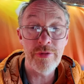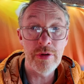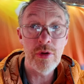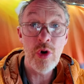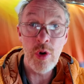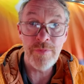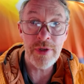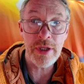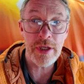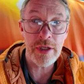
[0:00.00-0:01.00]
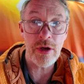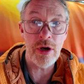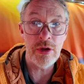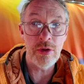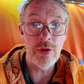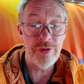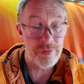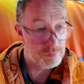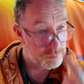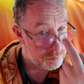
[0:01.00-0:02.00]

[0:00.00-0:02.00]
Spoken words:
So hopefully it all goes